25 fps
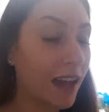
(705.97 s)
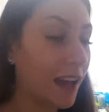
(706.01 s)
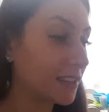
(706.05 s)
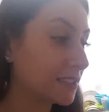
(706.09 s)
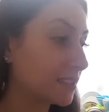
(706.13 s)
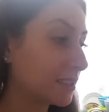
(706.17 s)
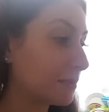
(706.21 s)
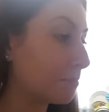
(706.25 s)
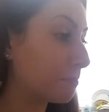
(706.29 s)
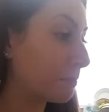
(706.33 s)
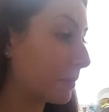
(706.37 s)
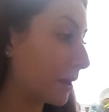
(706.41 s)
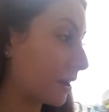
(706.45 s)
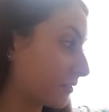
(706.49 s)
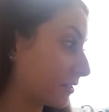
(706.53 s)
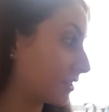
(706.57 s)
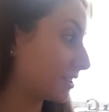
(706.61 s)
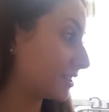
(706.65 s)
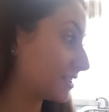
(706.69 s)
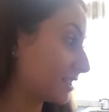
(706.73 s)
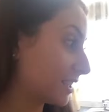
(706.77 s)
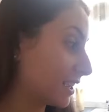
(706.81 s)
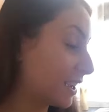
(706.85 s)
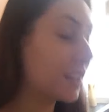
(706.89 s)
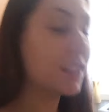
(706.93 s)
adding
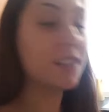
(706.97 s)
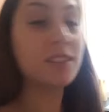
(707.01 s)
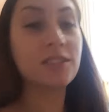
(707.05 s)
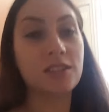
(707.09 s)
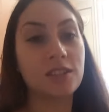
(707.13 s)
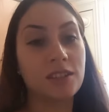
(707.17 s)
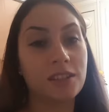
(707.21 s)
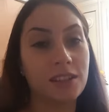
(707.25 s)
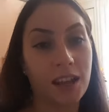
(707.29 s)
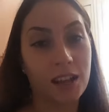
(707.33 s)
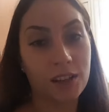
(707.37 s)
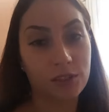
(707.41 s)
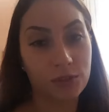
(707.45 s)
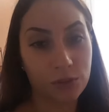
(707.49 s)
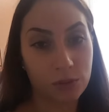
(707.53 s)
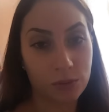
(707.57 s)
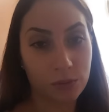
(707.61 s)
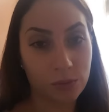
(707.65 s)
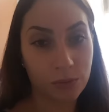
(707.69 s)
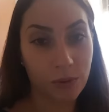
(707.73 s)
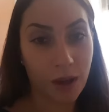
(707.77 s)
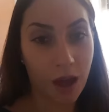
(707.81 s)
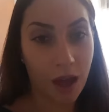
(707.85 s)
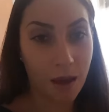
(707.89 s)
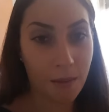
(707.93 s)
berries into the
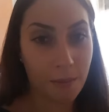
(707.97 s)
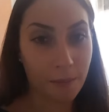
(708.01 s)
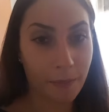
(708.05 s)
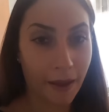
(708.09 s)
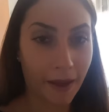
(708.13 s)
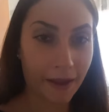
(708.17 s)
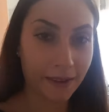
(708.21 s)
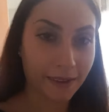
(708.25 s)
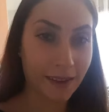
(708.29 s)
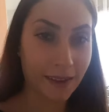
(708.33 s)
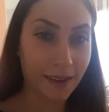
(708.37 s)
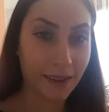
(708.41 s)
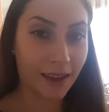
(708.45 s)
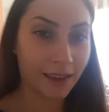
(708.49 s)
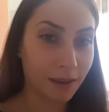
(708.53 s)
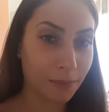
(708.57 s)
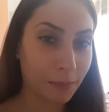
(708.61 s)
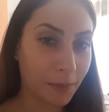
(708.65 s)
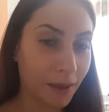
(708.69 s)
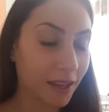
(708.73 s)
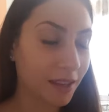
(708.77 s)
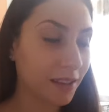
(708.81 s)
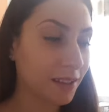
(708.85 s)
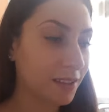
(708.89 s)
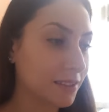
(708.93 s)
actual pancake
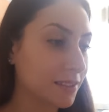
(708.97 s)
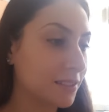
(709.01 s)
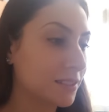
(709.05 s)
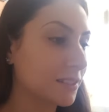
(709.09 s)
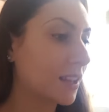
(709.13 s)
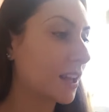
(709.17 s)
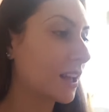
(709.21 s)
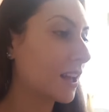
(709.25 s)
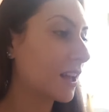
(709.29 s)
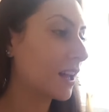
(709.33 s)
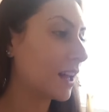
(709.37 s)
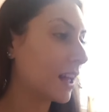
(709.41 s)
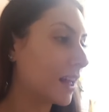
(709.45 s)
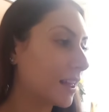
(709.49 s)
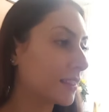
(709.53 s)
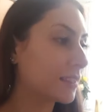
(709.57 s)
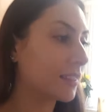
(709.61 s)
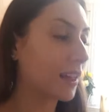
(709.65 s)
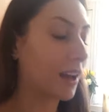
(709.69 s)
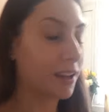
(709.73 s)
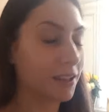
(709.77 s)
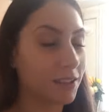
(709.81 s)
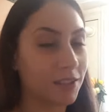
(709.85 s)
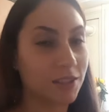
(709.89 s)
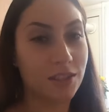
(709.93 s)
mix.
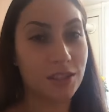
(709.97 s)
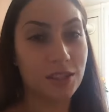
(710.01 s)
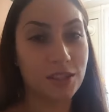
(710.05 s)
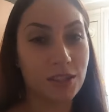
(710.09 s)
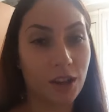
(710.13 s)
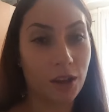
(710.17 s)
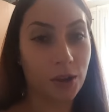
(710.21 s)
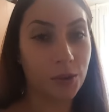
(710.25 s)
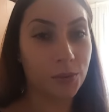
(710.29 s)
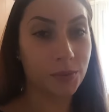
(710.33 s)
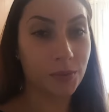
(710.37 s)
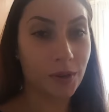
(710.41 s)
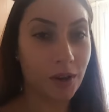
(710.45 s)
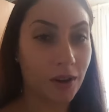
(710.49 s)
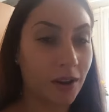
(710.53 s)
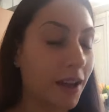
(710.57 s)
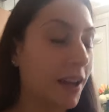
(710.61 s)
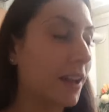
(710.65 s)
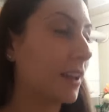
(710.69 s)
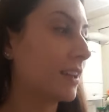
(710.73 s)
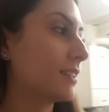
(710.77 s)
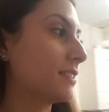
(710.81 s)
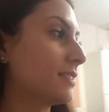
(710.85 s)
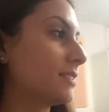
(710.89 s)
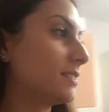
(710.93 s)
That is so
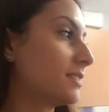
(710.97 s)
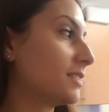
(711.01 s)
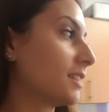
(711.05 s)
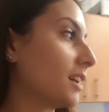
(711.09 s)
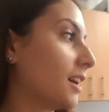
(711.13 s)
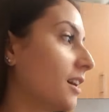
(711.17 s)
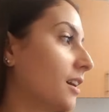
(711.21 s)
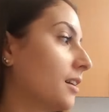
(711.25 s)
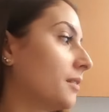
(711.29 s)
nice.